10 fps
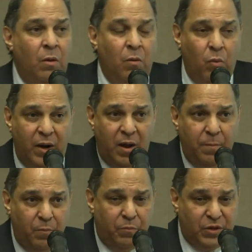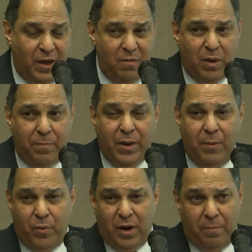What I say in my
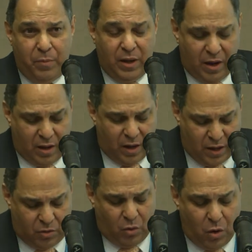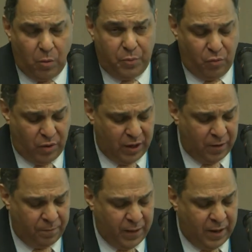paper, and I do hope you read
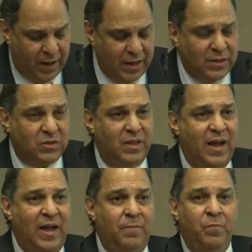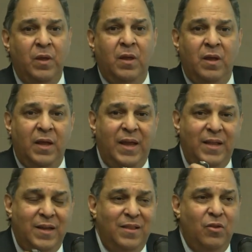it, is that he
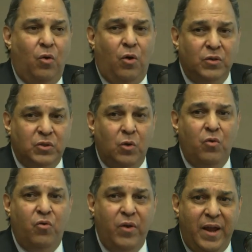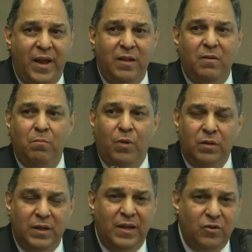didn't also create
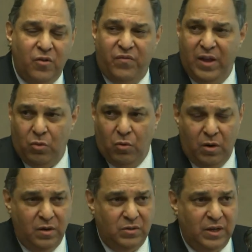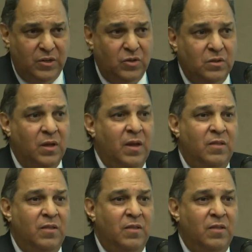interfaith organizations.